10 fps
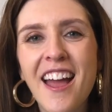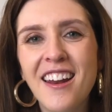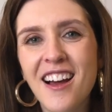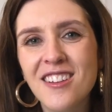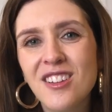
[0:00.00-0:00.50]

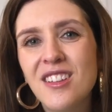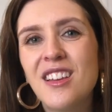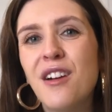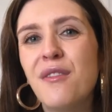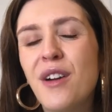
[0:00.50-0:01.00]
and ask
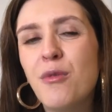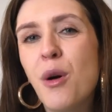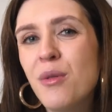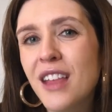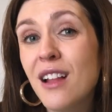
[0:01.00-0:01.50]
yourself,
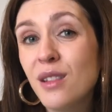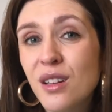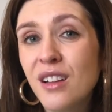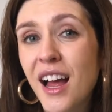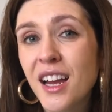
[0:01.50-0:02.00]
what would that
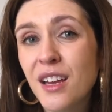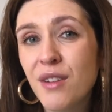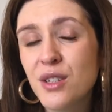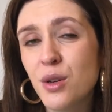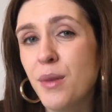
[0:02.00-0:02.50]
look like if
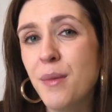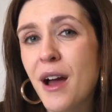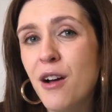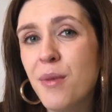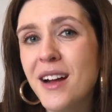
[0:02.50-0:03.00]
I took my
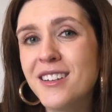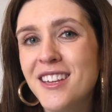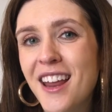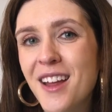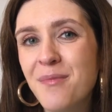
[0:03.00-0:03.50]
power back
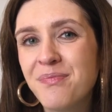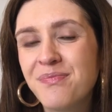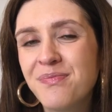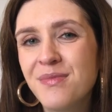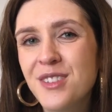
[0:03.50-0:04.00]
today?
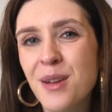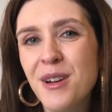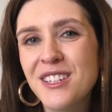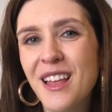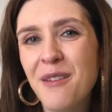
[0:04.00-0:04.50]
So
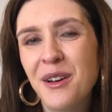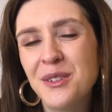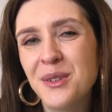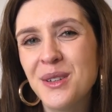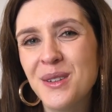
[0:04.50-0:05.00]
much love. I'll
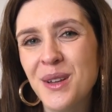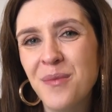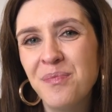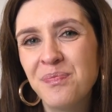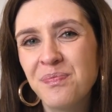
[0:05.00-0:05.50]
talk to you soon.